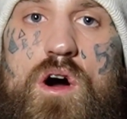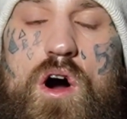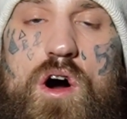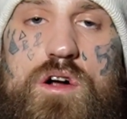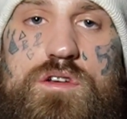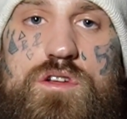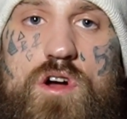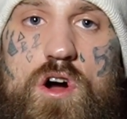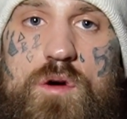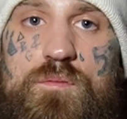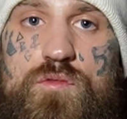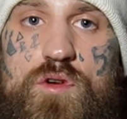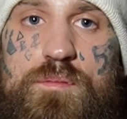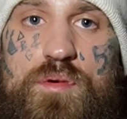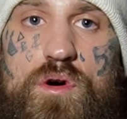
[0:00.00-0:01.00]

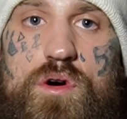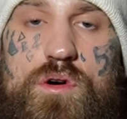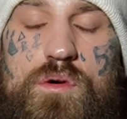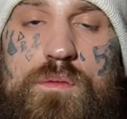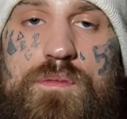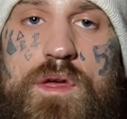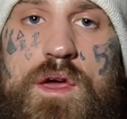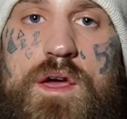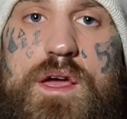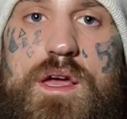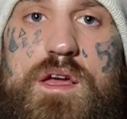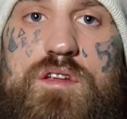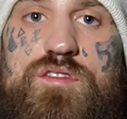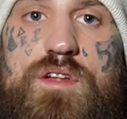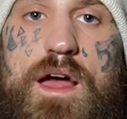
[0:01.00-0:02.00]
uncomfortable,
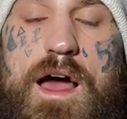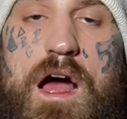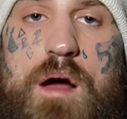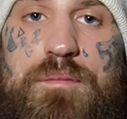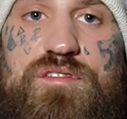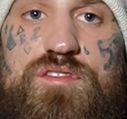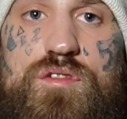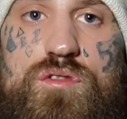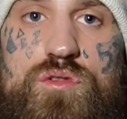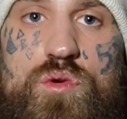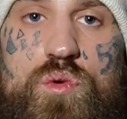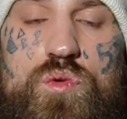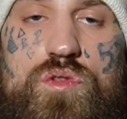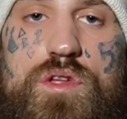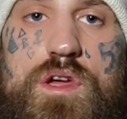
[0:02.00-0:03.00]
is
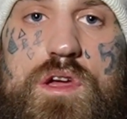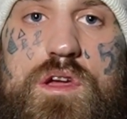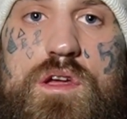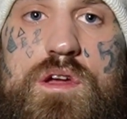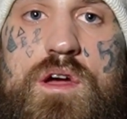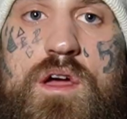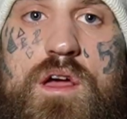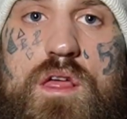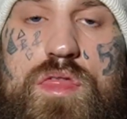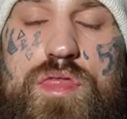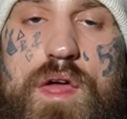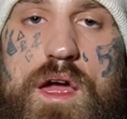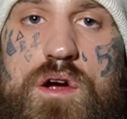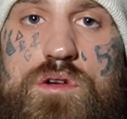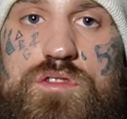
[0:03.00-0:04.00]
absolutely
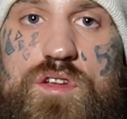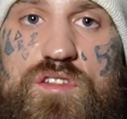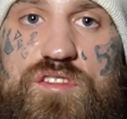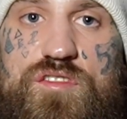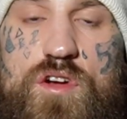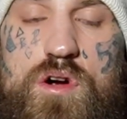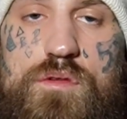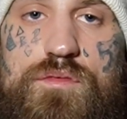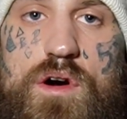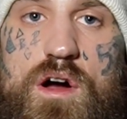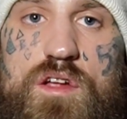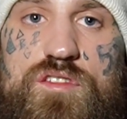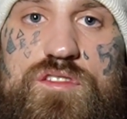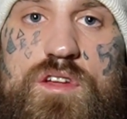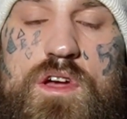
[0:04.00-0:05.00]
there to serve
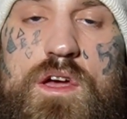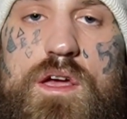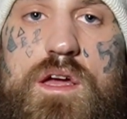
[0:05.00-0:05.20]
us.